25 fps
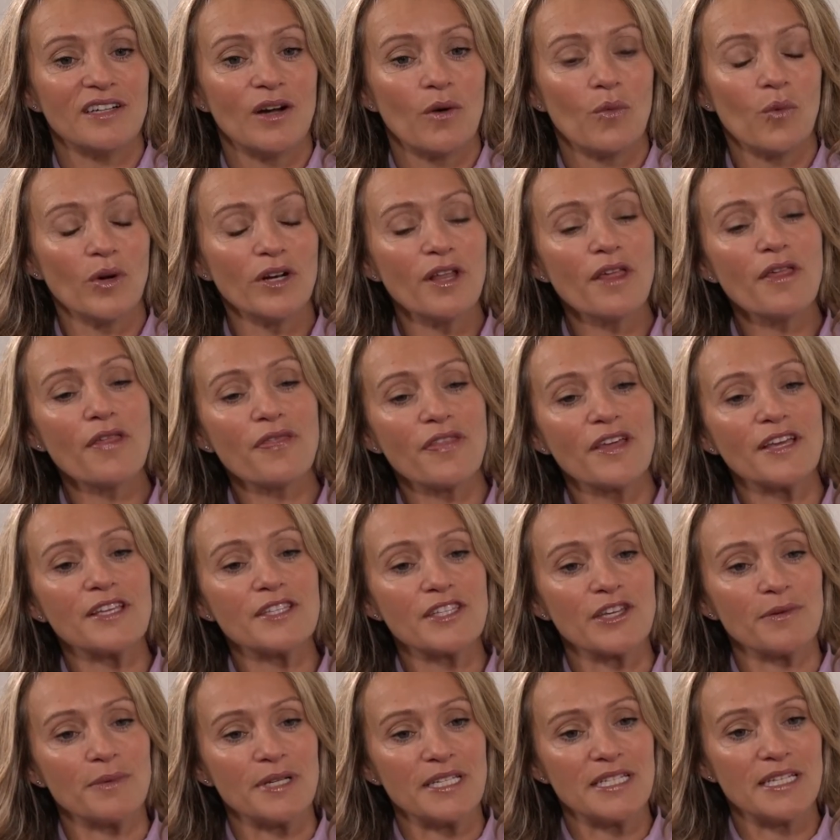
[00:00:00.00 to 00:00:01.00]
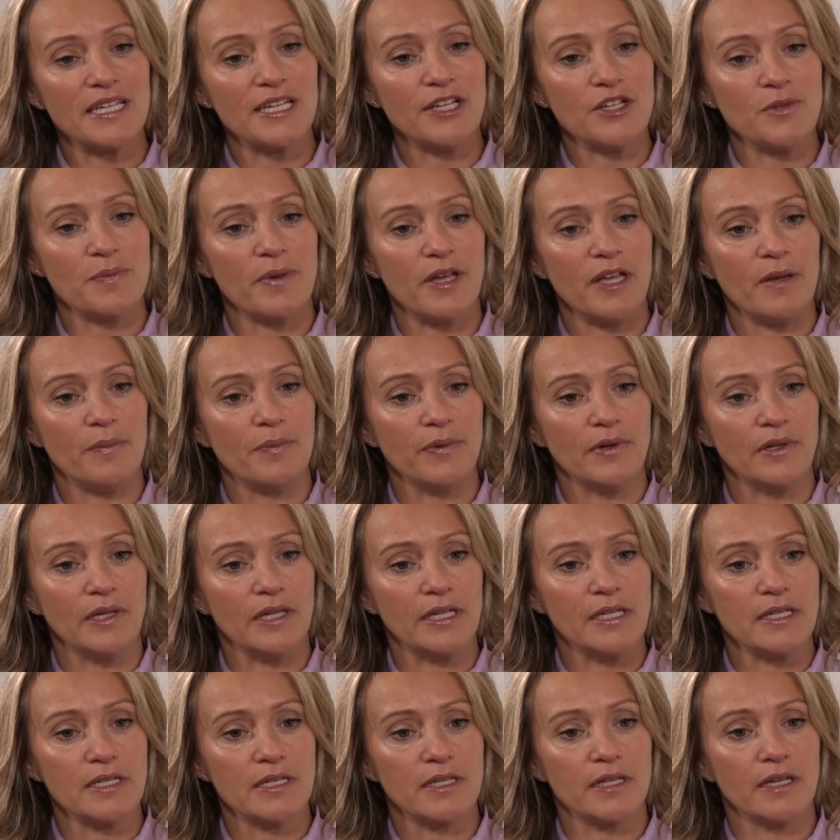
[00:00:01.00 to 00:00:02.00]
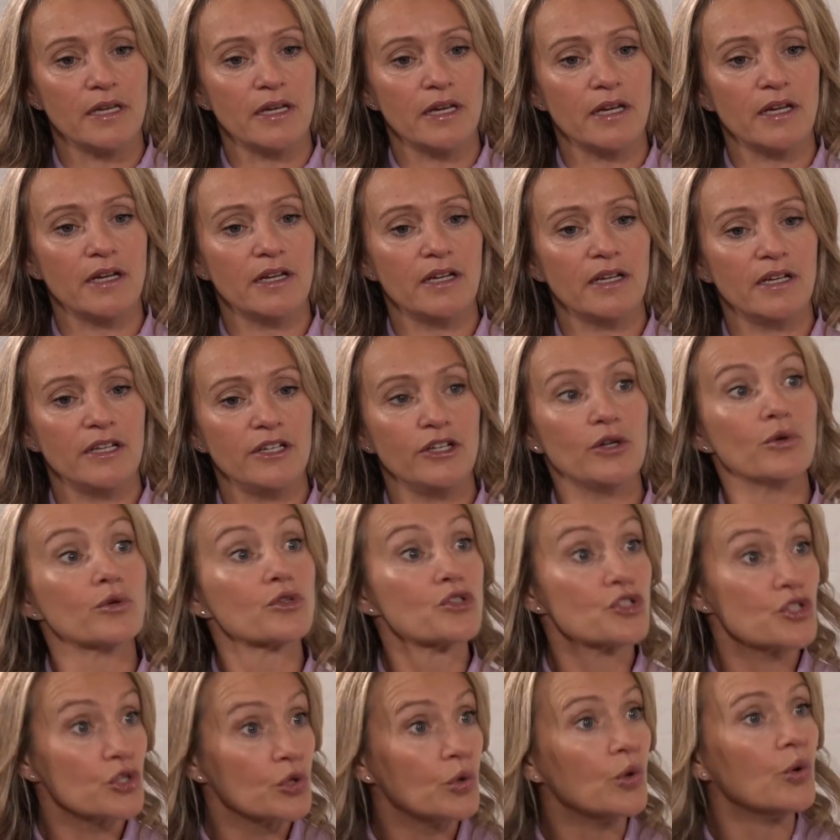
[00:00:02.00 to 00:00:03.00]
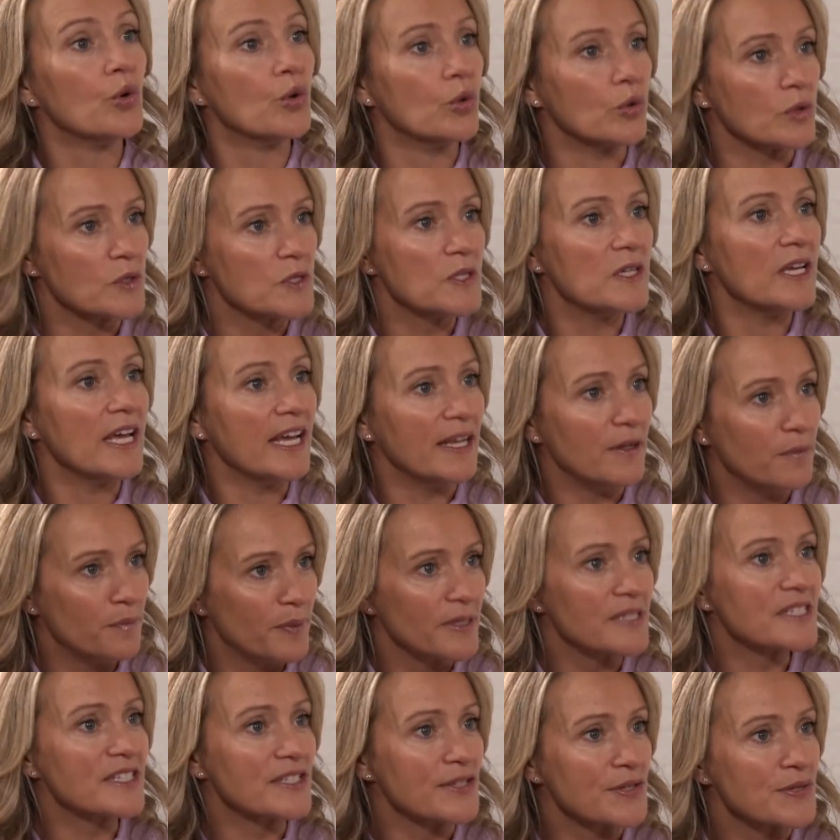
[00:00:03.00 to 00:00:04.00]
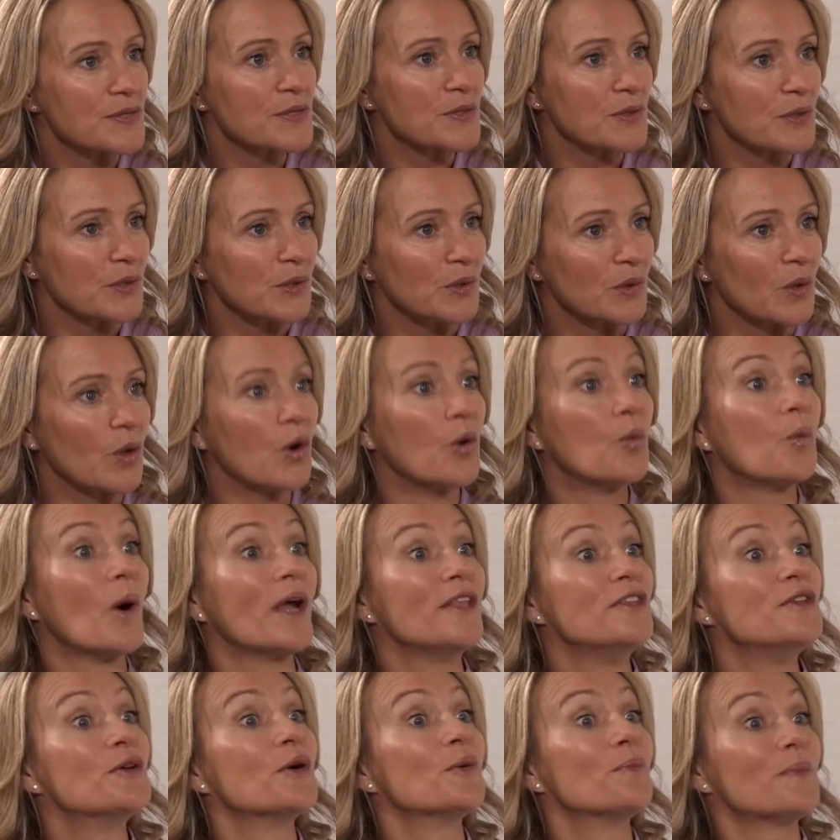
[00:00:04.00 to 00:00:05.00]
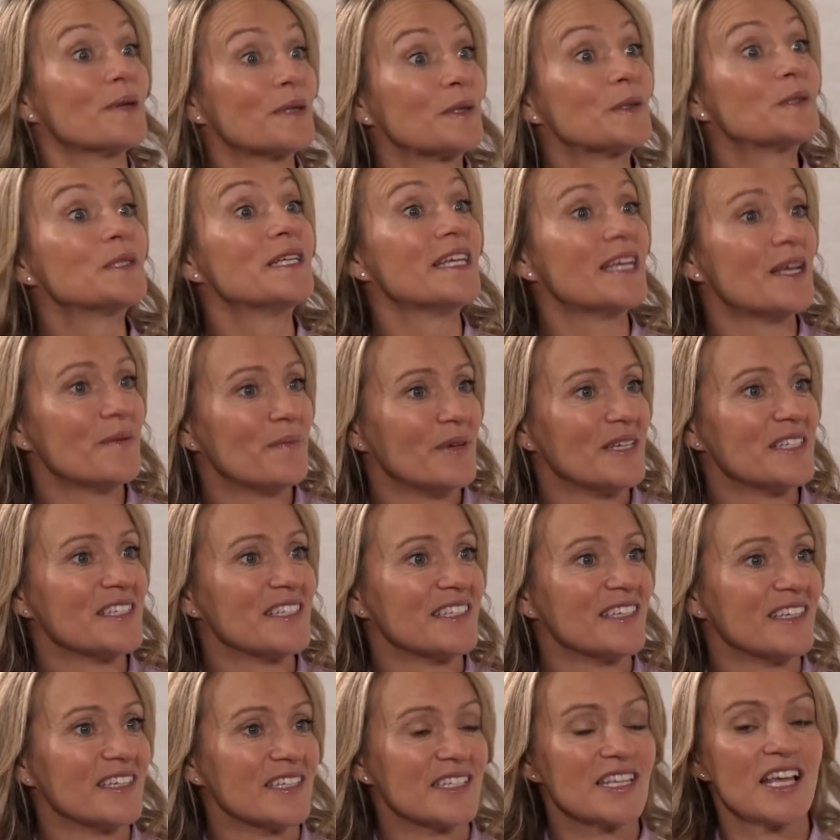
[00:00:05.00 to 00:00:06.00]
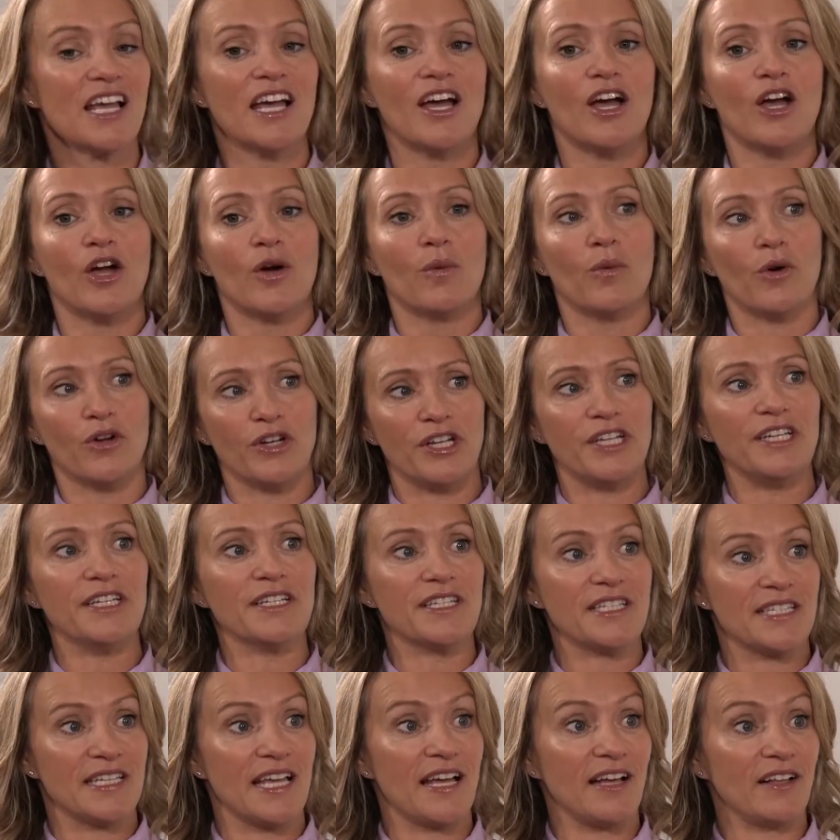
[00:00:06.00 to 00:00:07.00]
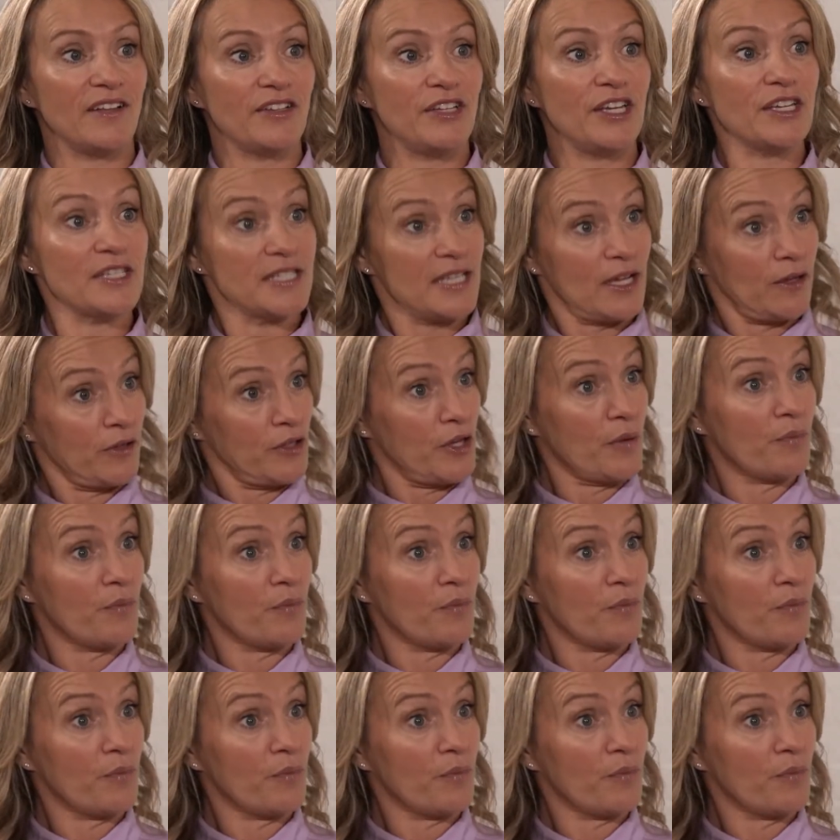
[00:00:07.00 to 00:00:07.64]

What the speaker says: One of the things that we teach people is that you're taught in business school or when you're building a business, what do you sell? You sell your